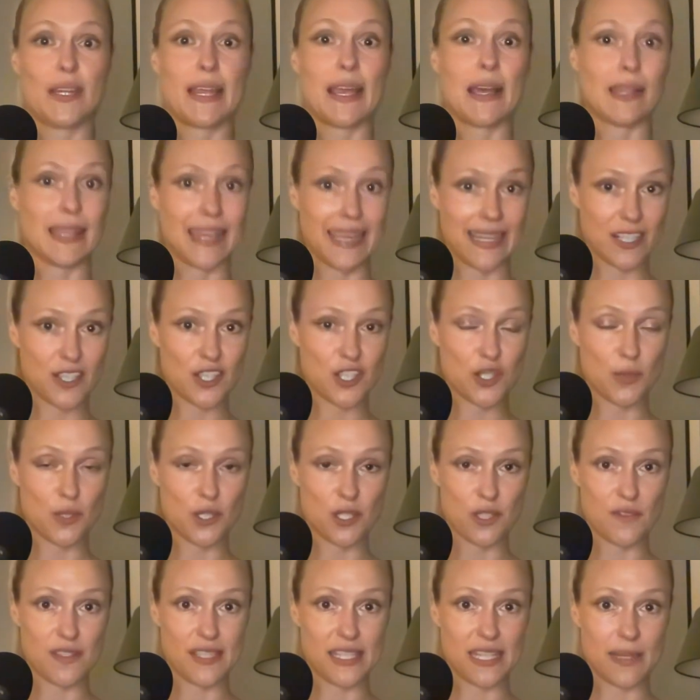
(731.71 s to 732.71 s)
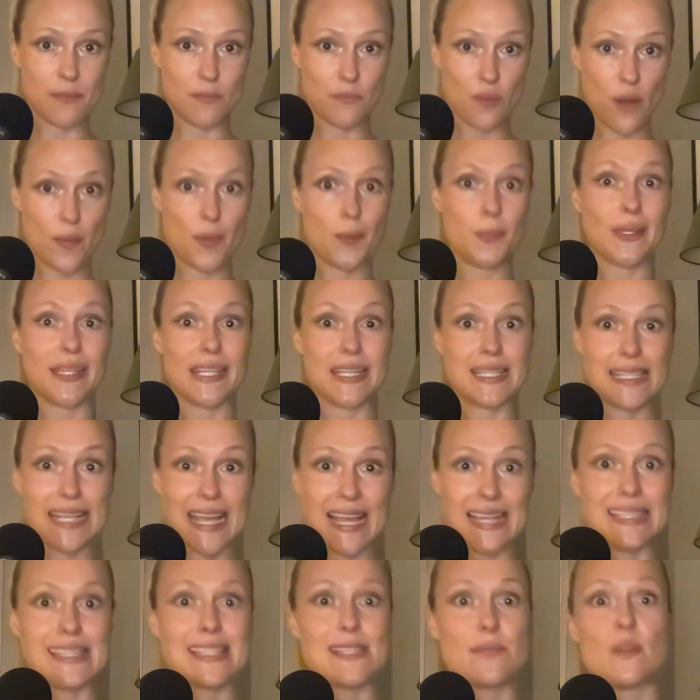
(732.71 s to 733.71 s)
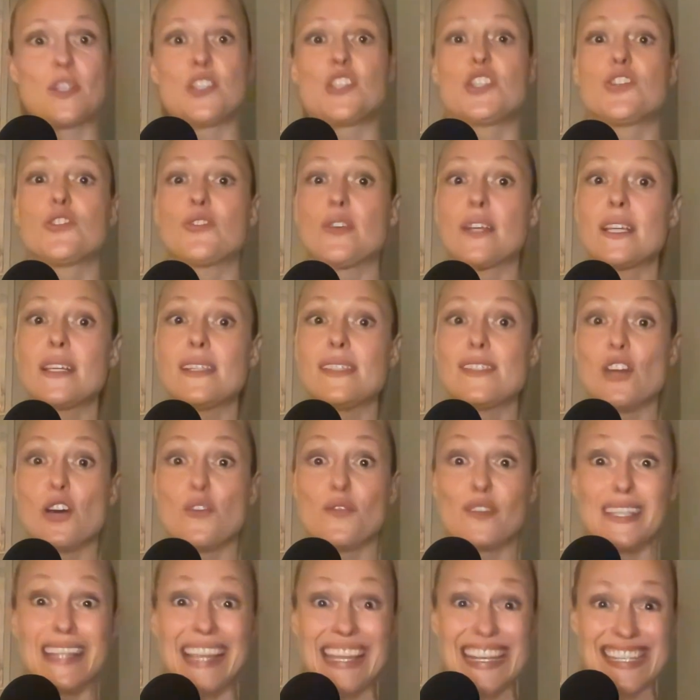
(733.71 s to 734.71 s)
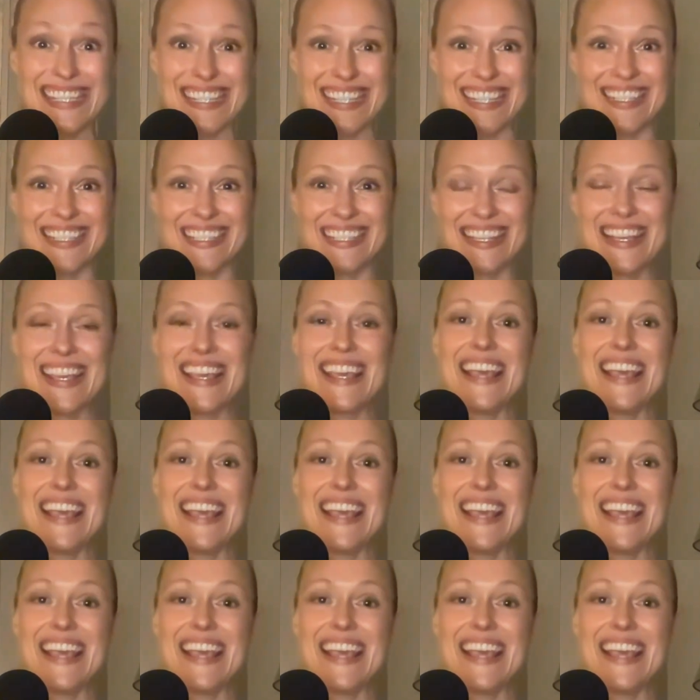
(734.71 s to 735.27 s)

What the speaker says: LH, which you've seen probably in tests, which triggers ovulation.